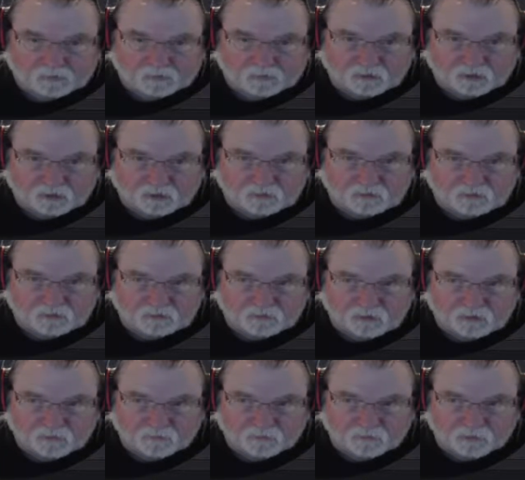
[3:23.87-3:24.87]
Changing
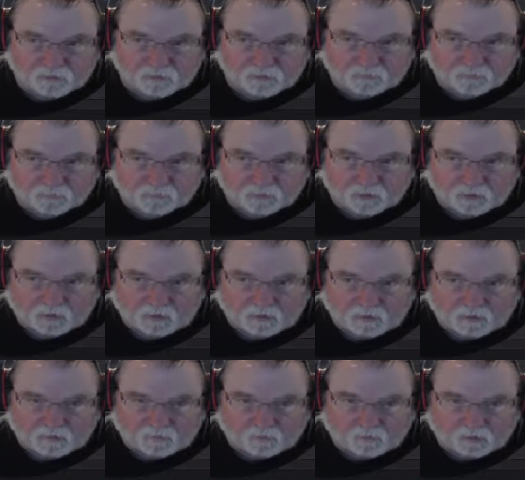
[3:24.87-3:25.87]
something,
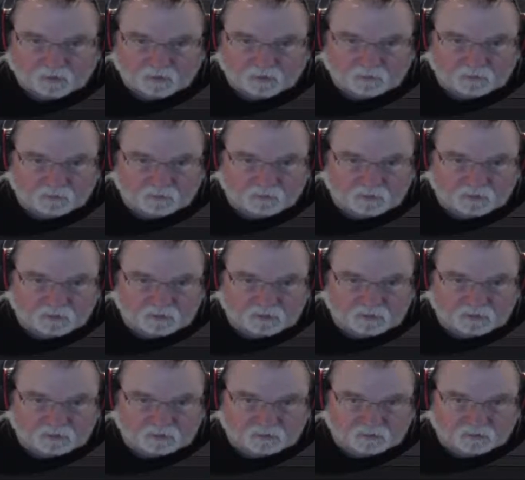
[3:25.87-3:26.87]
but I don't know what it
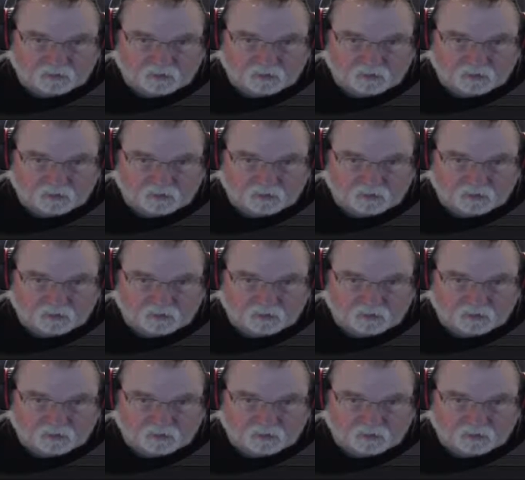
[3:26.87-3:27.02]
is.